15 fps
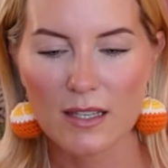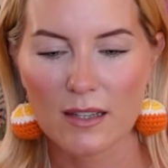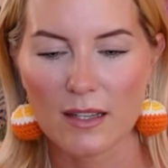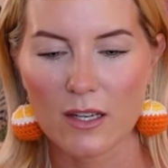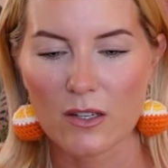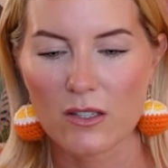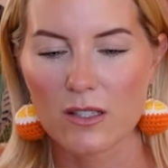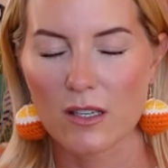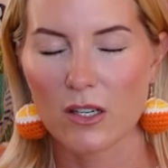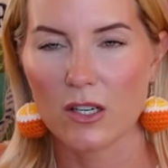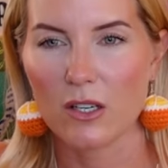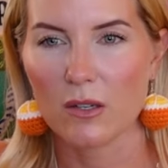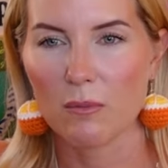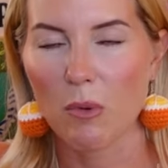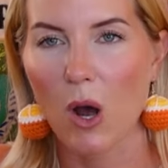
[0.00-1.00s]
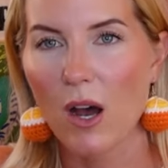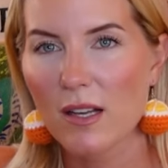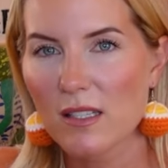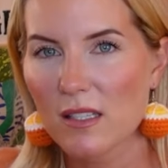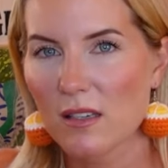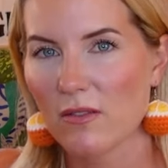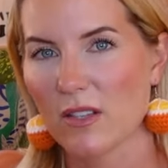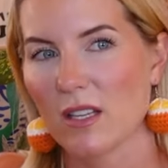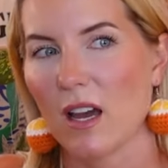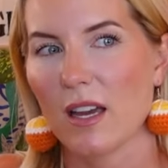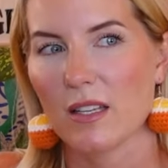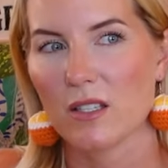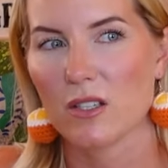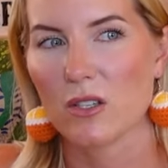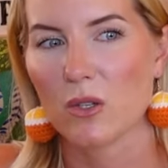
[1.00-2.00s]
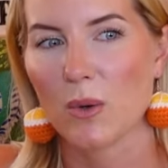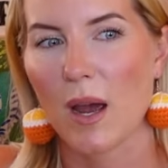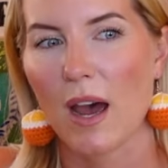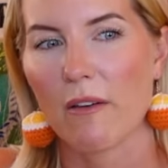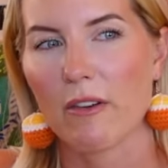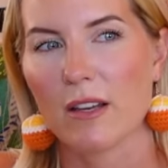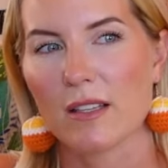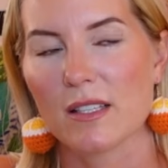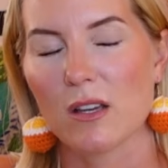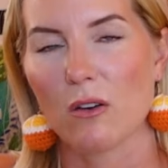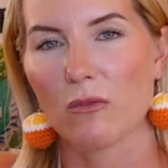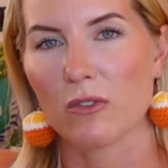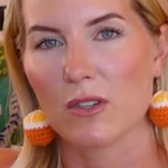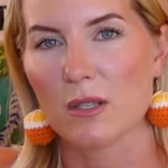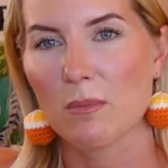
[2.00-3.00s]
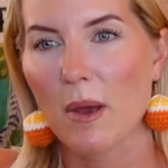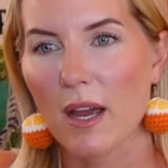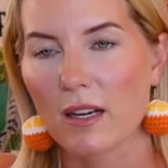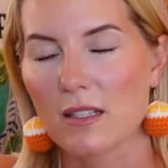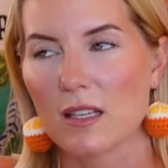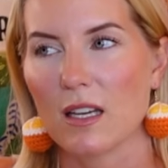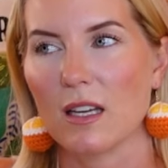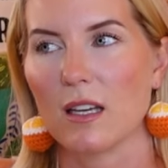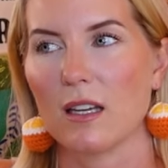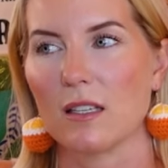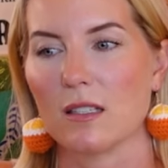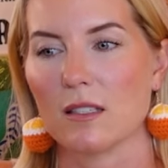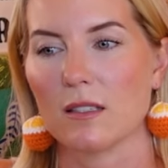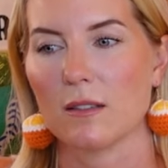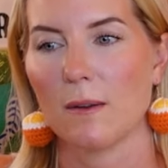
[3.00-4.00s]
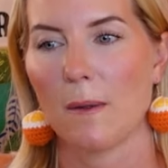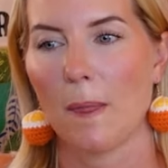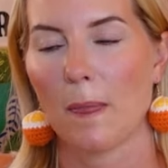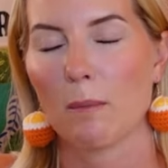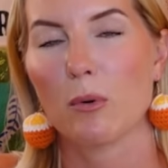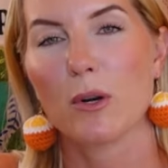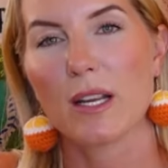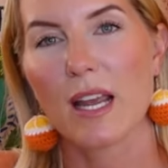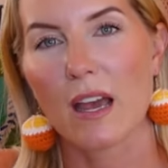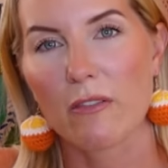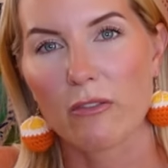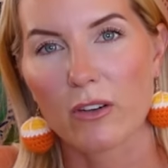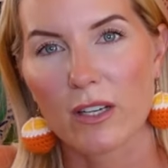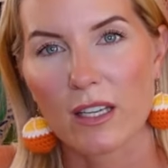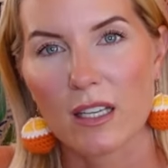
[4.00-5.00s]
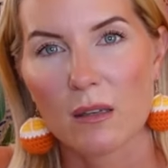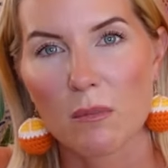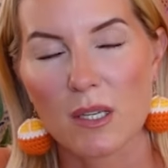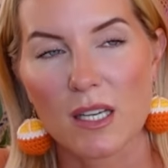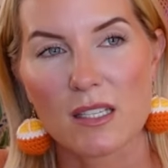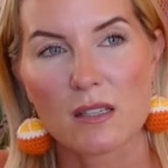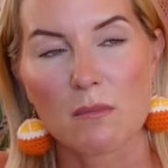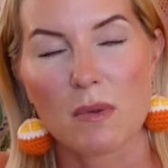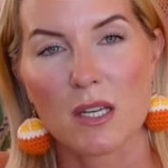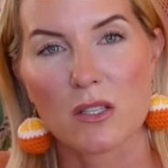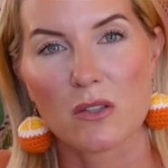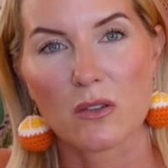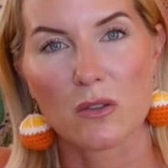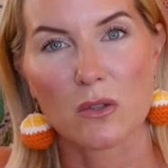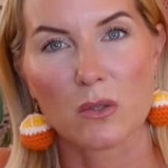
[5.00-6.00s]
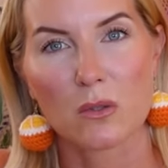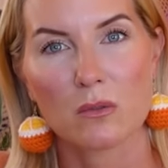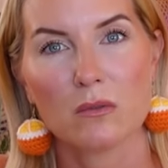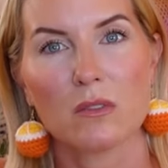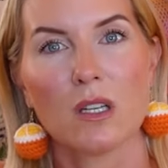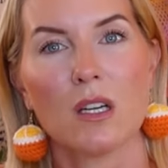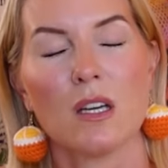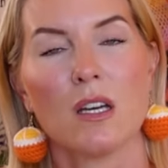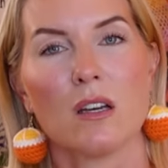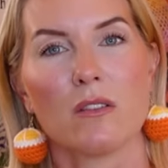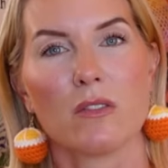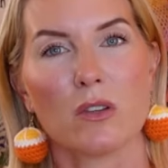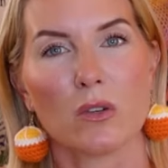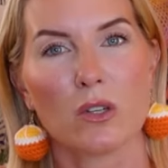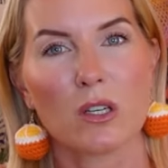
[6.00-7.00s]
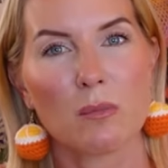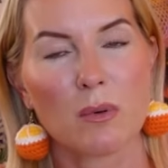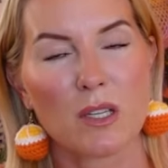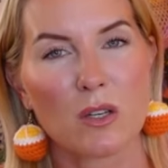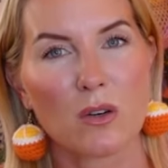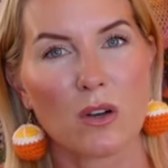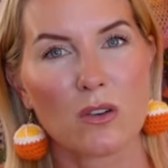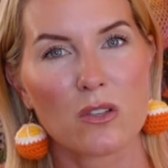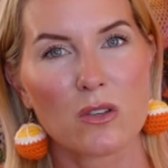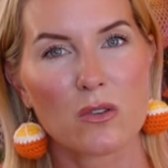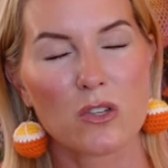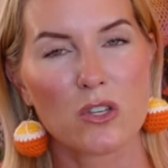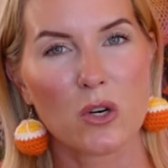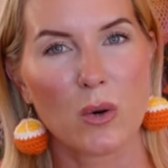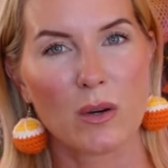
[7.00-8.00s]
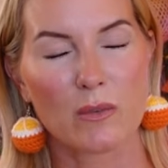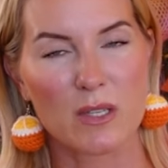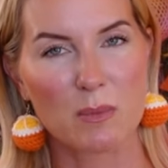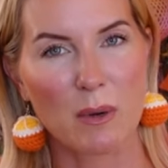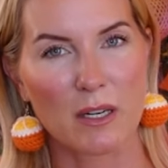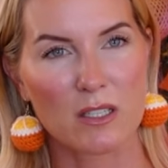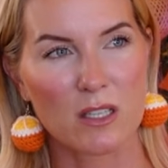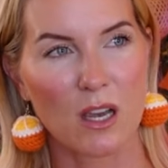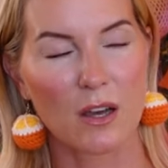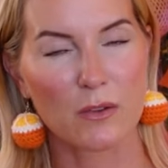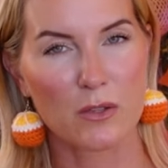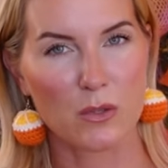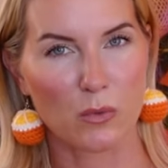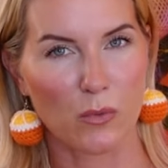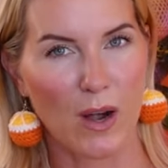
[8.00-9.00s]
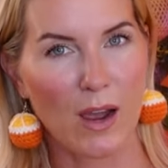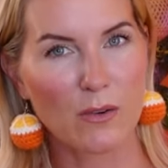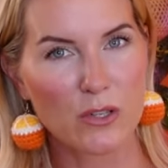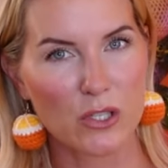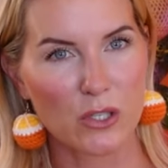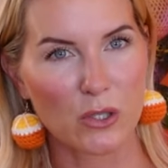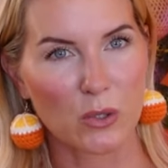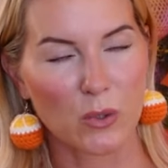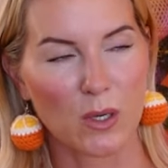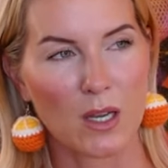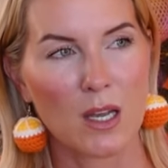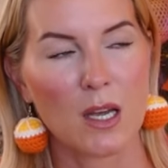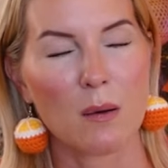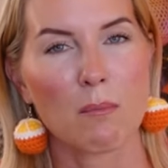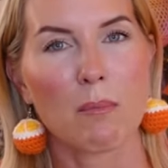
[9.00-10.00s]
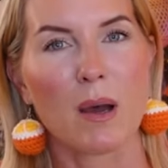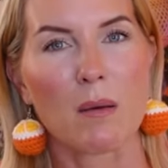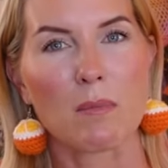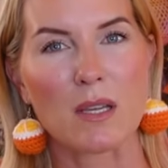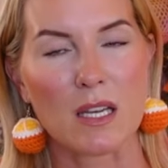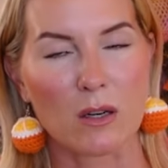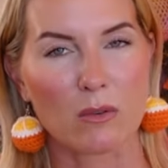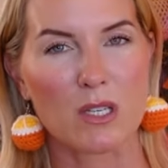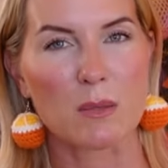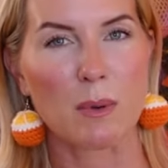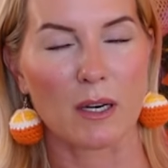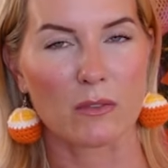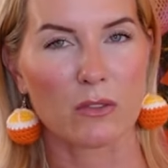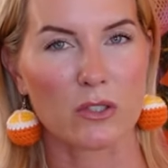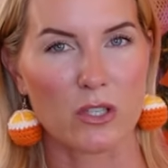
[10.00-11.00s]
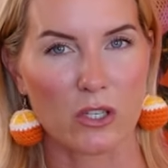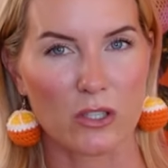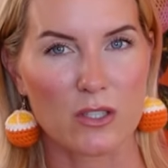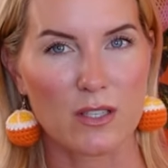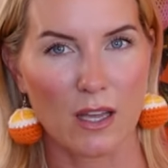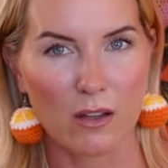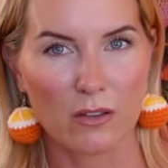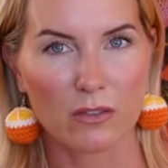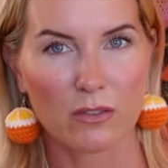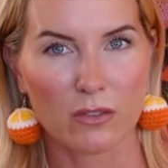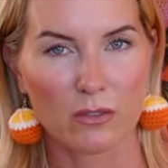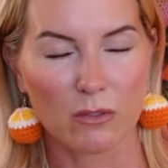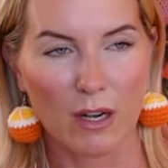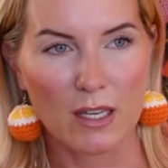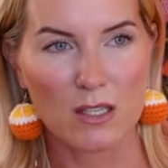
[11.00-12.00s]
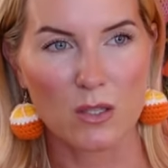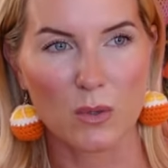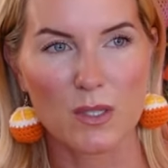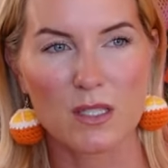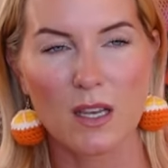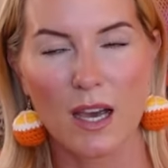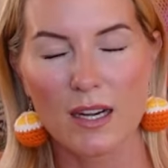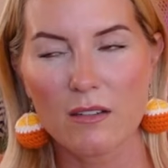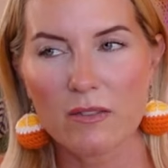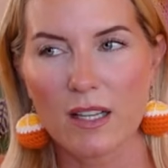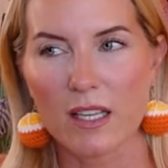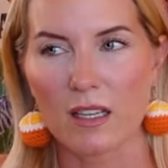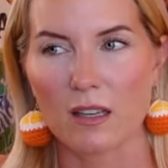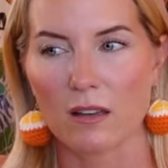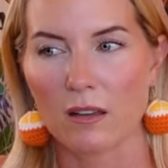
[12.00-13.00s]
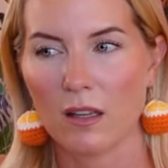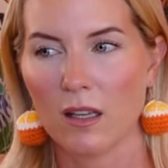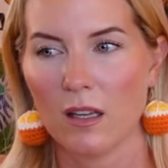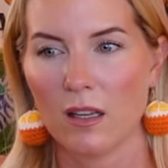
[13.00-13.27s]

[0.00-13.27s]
there's a positive side to having self-respect and putting effort in because it makes you feel good, but you're also showing respect to others around you by being respectful to yourself, right? So it's kind of like a,